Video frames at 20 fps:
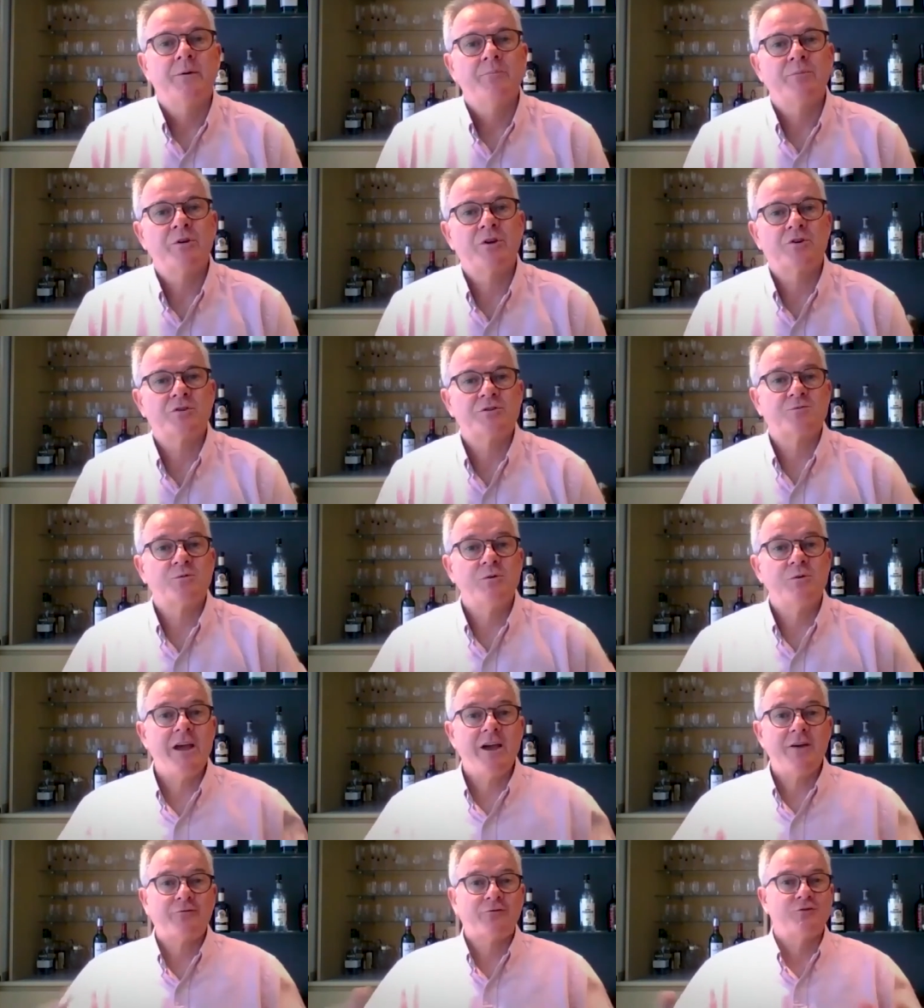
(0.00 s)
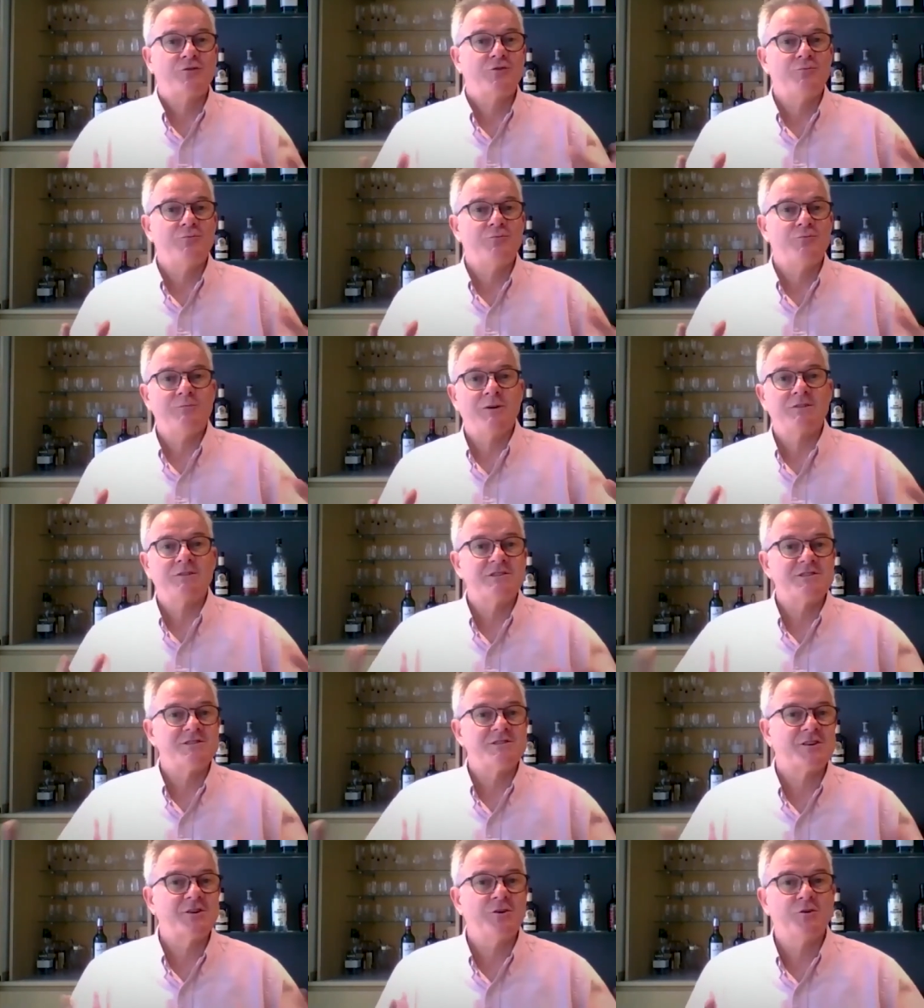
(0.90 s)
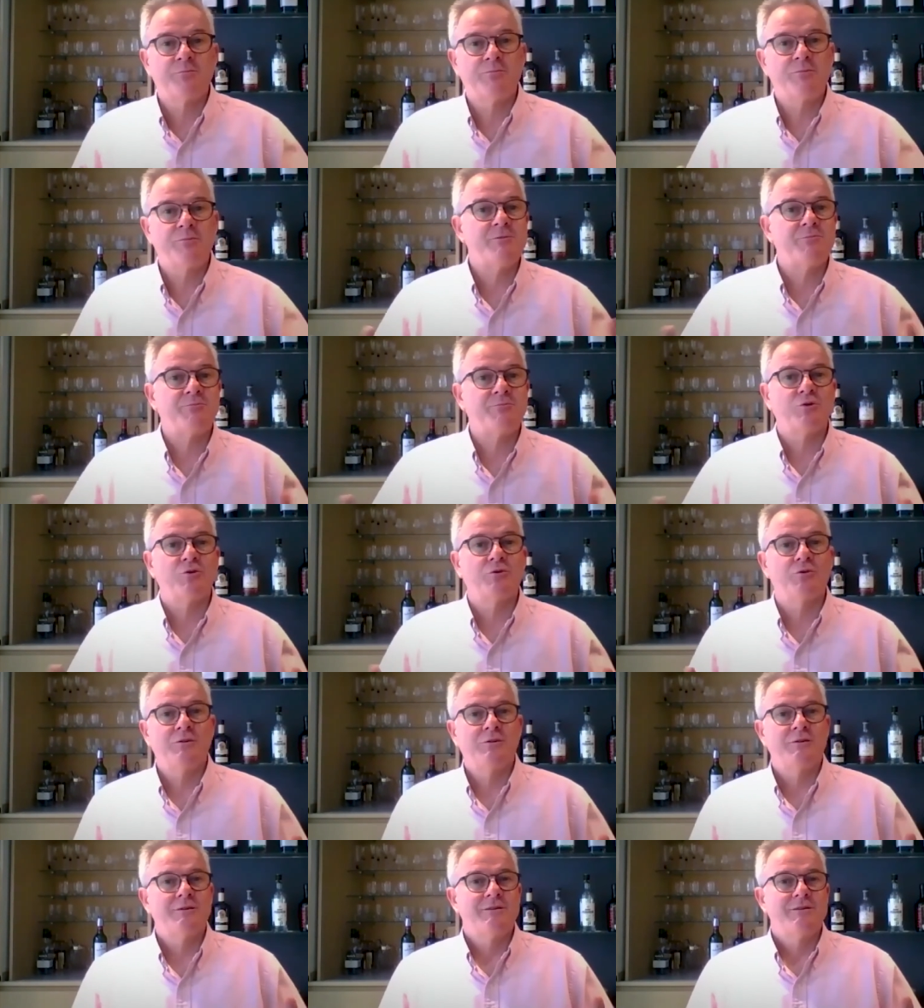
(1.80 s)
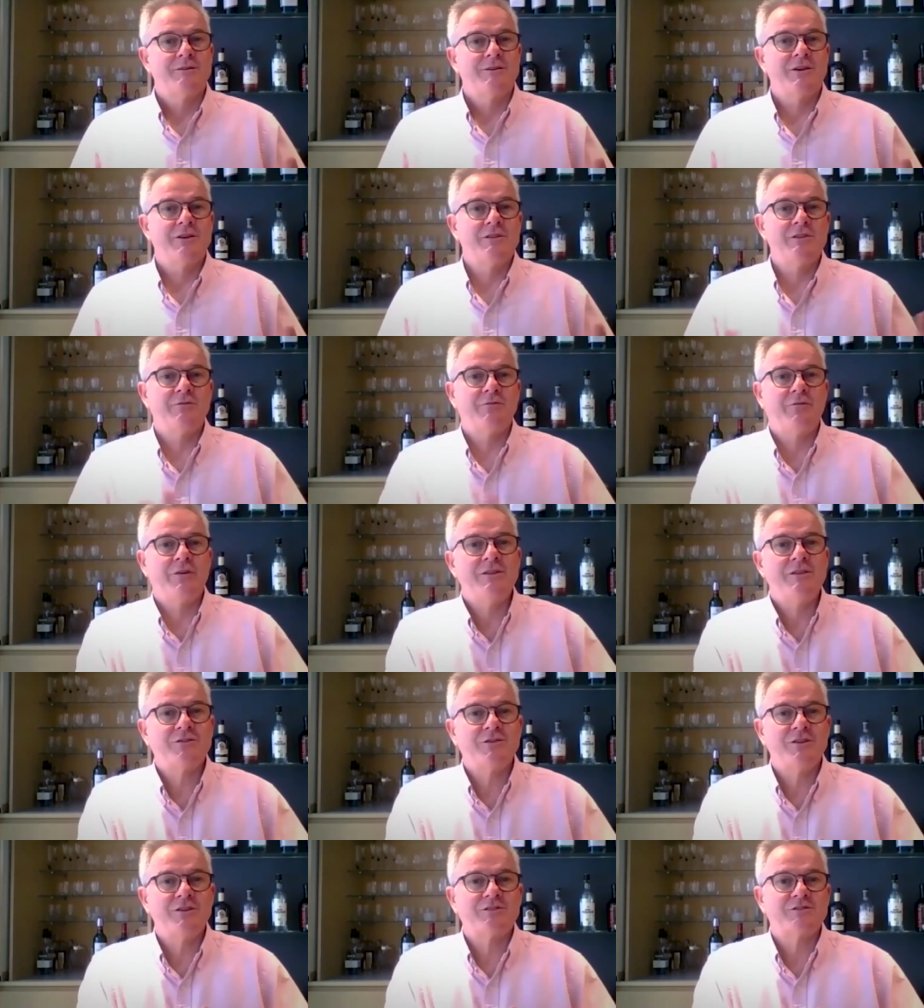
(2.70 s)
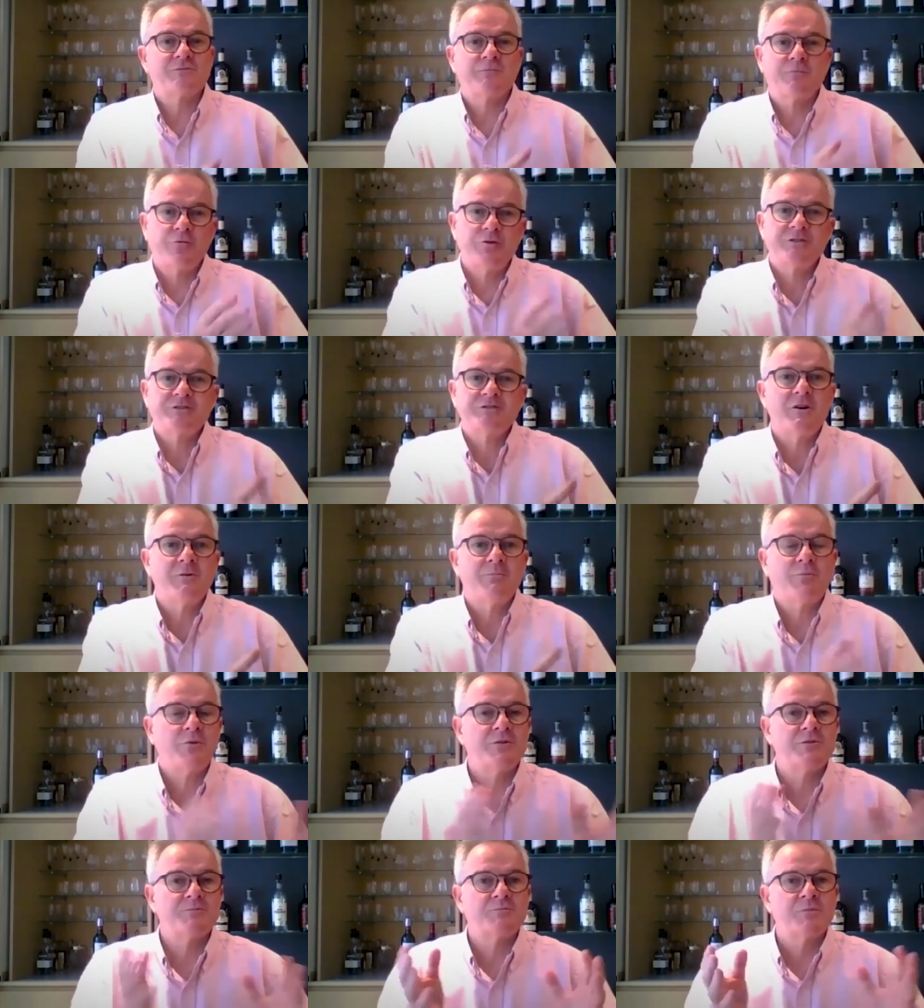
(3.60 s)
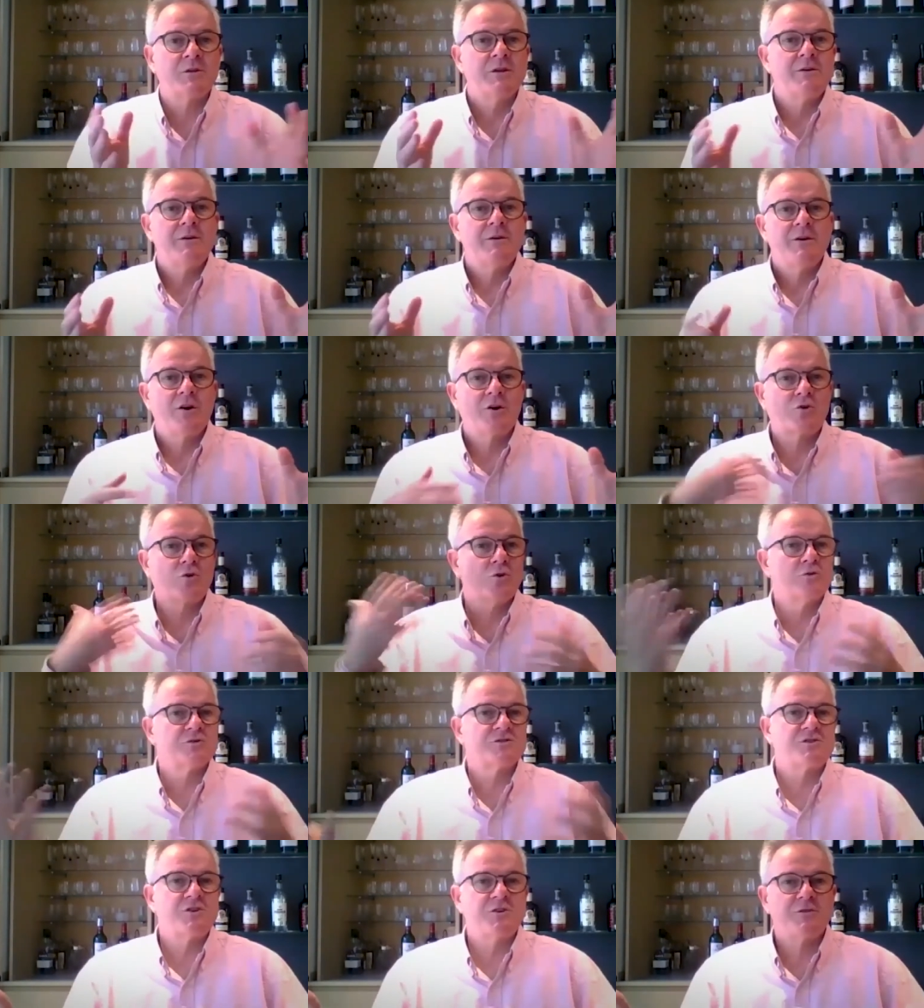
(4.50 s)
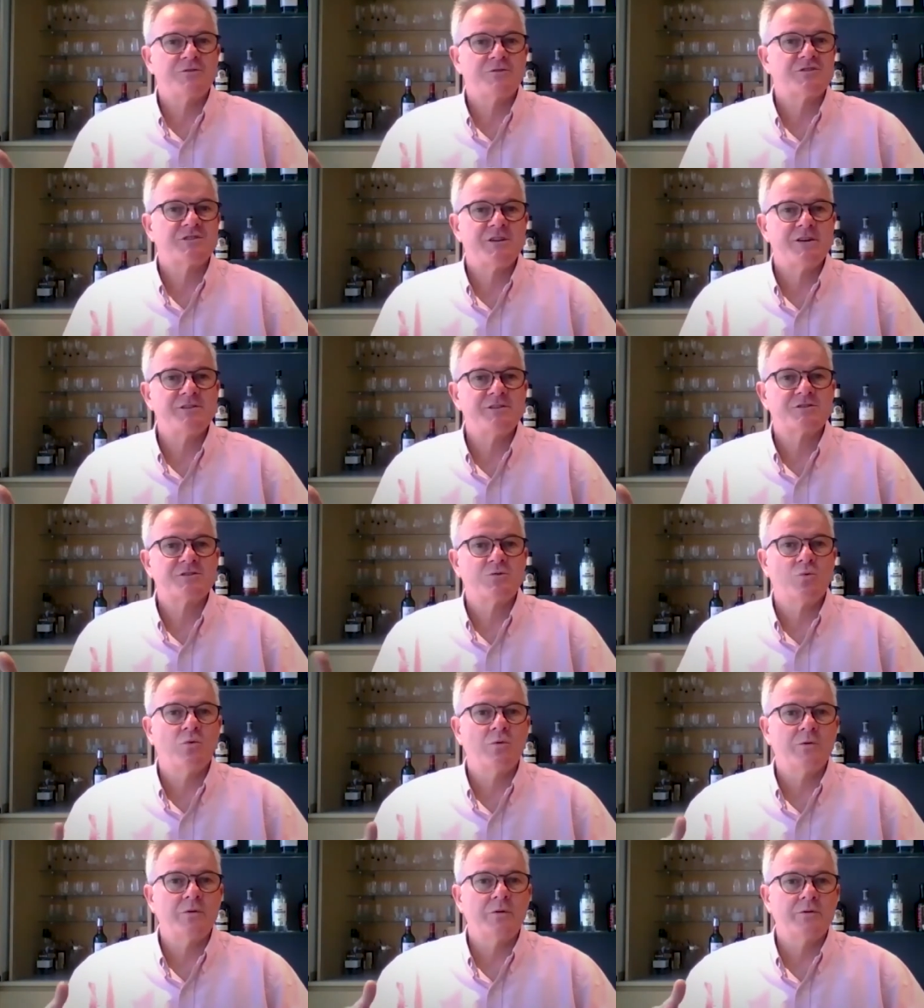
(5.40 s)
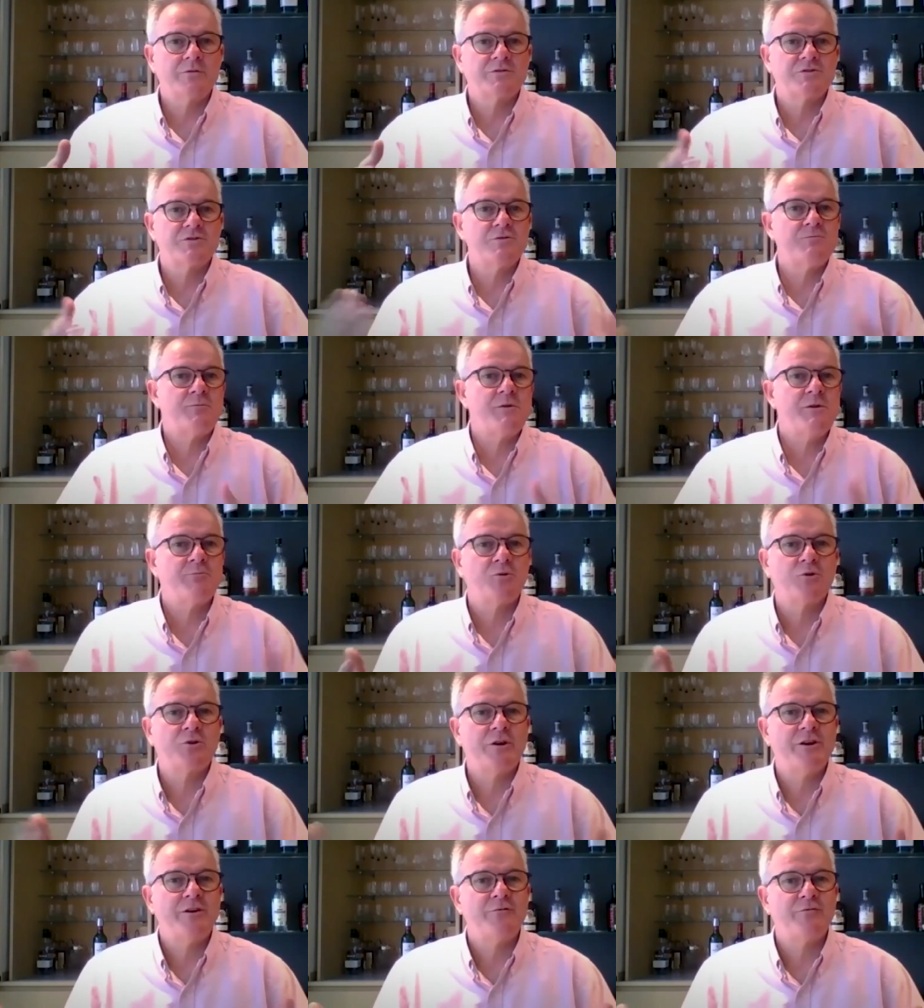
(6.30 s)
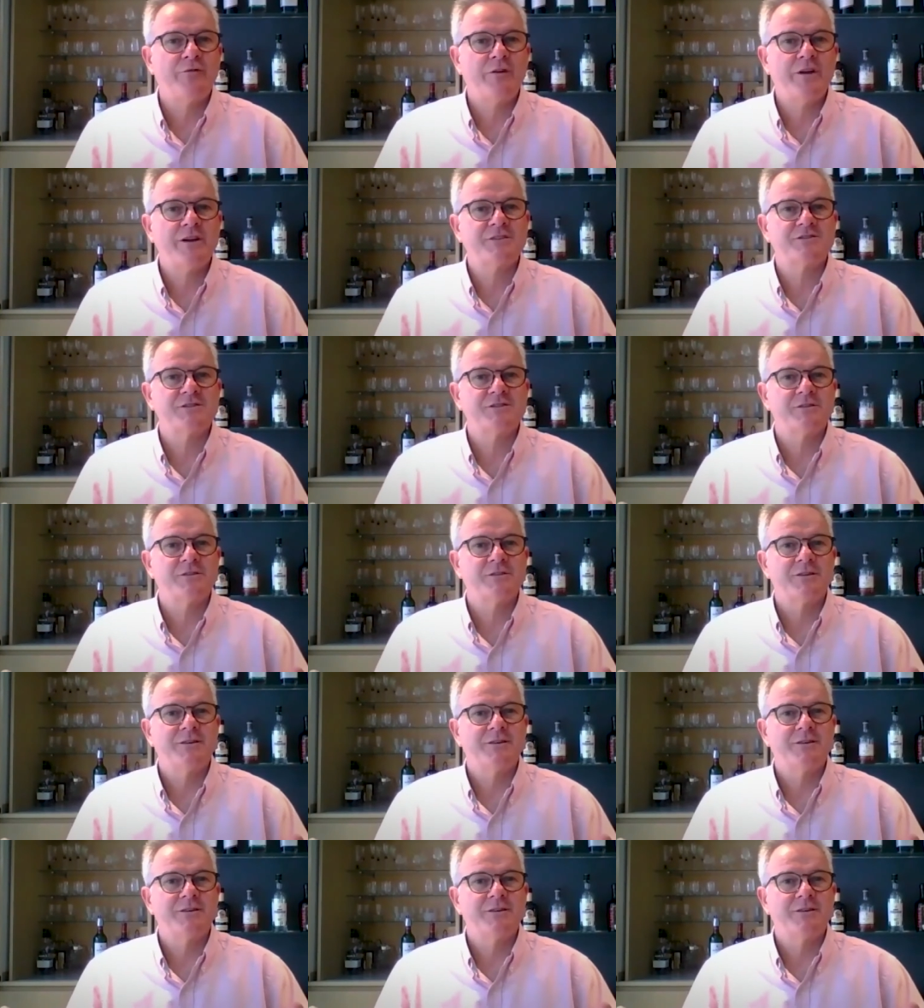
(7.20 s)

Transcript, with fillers: because we have to multi skill people in the event that, for example, a, a call service center, two people get infected.